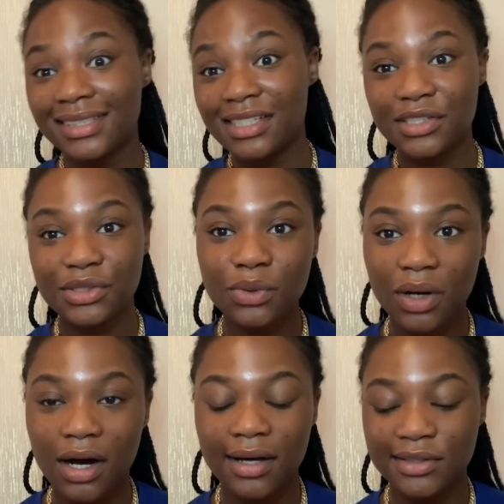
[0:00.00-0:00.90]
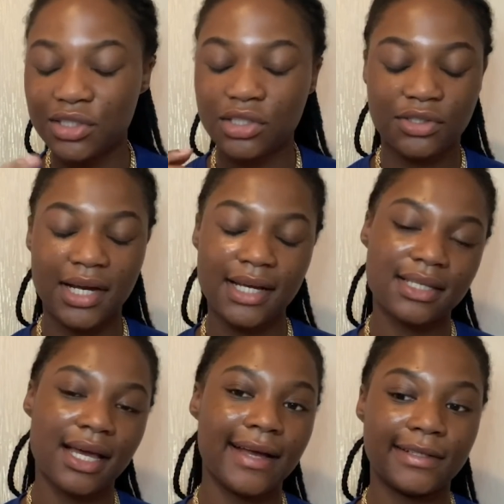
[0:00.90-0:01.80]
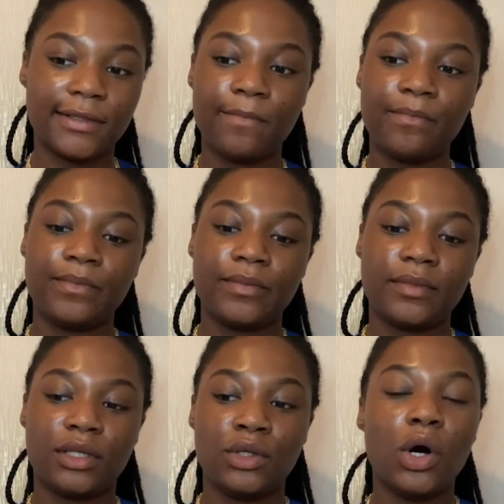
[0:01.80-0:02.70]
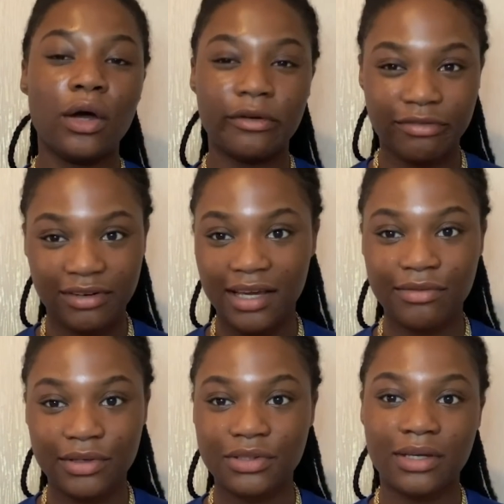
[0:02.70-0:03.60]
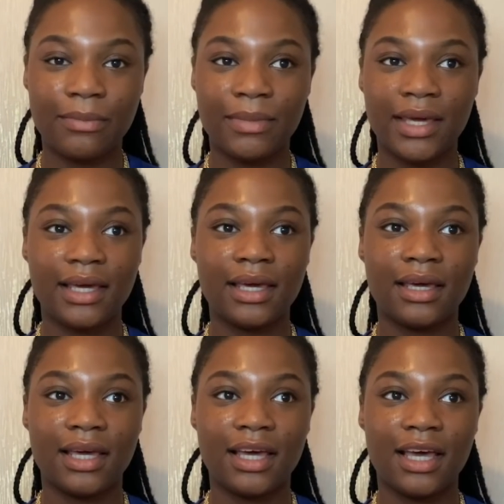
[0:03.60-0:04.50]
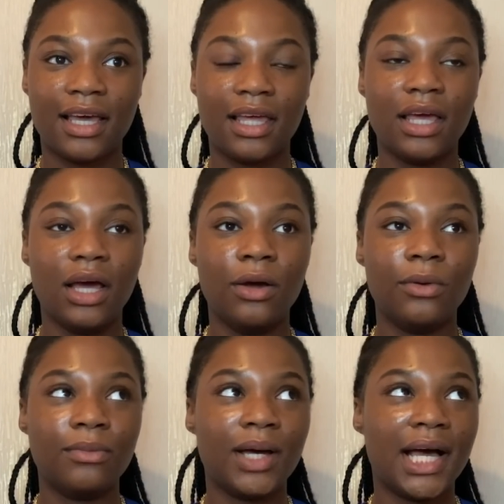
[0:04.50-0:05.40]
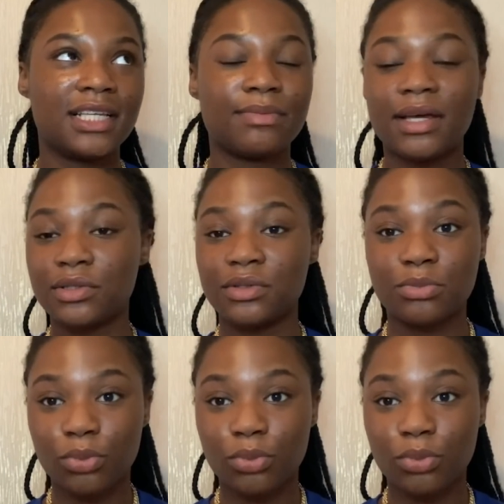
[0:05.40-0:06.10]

digital art. Just try to add your own flavor to it, make it as personal as